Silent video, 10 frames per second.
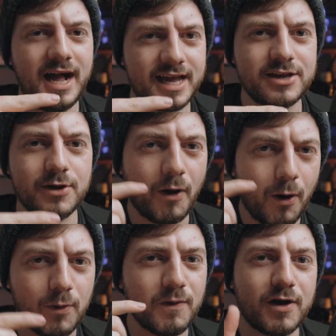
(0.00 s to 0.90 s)
I could do a
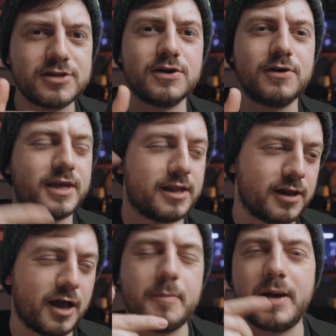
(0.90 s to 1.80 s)
whole lot of
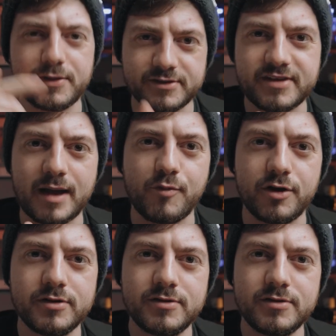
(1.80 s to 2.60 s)
talking about this camera.